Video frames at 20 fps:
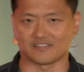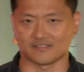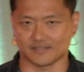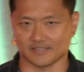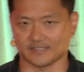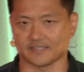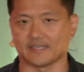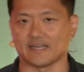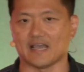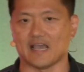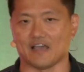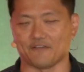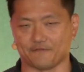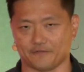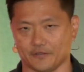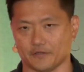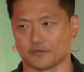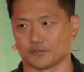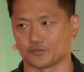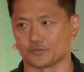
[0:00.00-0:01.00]
six and a half
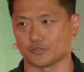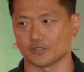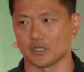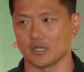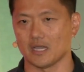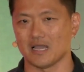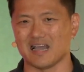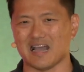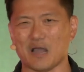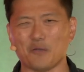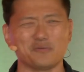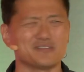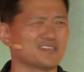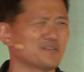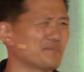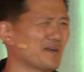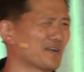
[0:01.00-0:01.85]
years, I was in my